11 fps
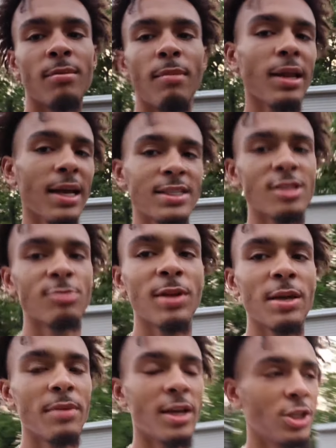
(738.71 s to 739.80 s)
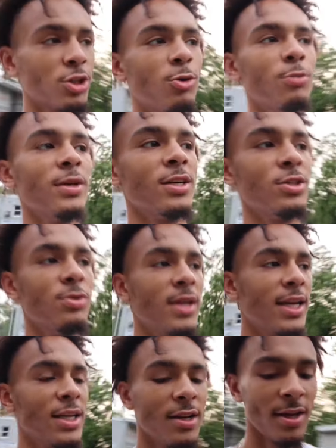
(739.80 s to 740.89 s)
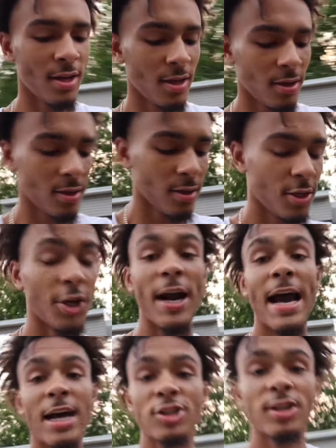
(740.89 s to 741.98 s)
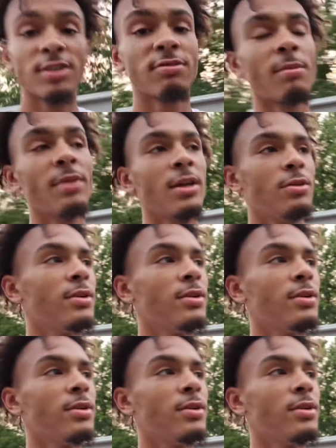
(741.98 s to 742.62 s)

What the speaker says: my license plate being shown, because you can get your address from it.